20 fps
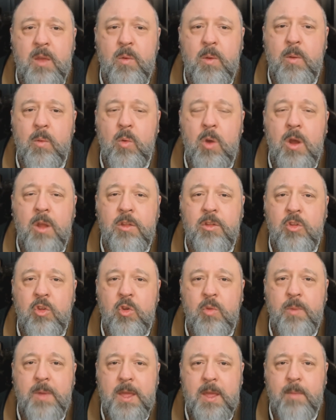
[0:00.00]
We want
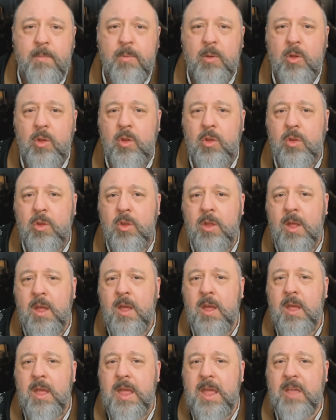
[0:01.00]
new people
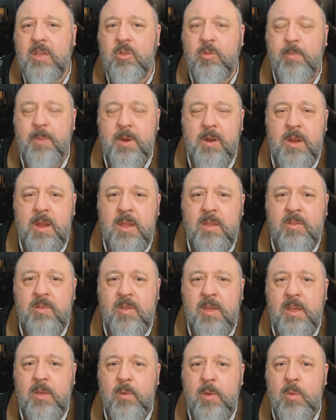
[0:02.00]

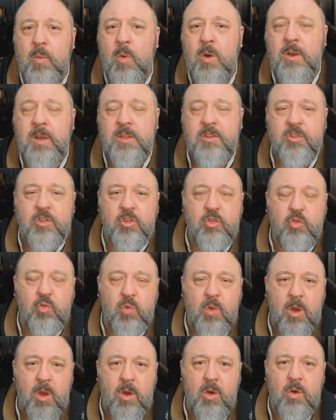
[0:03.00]
experiencing. We want it to
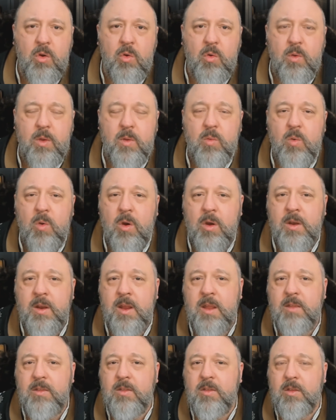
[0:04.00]
grow. We want
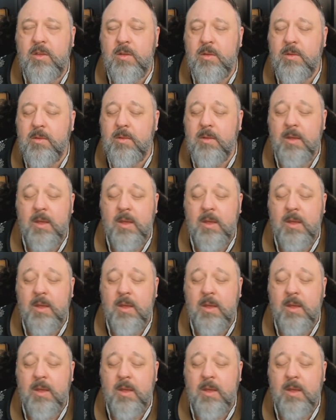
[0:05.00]
it to,